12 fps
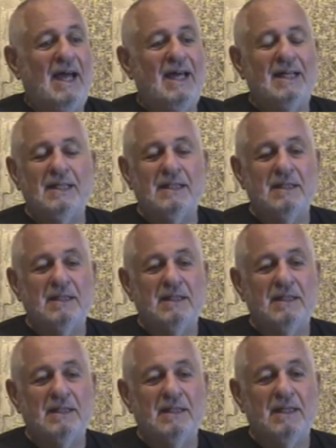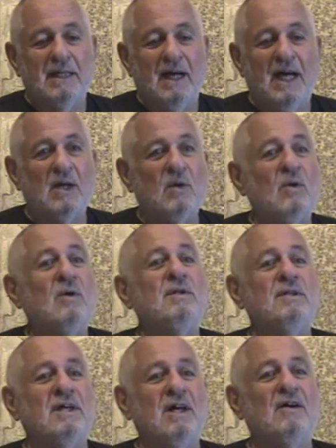And I
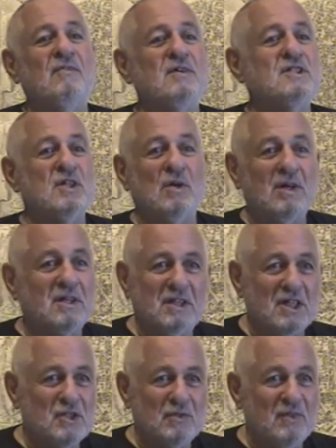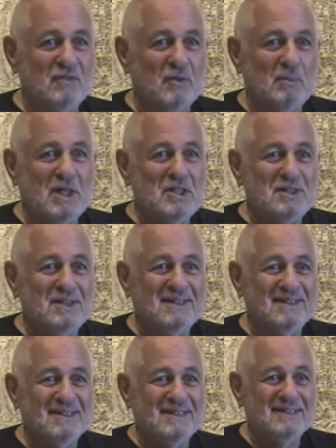called the conference the architecture of information,
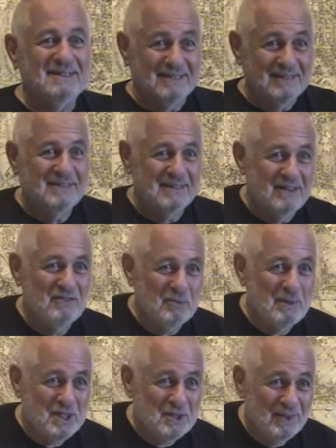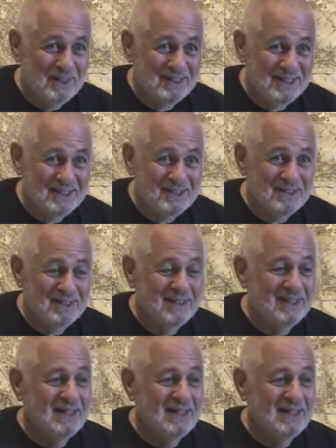information architecture.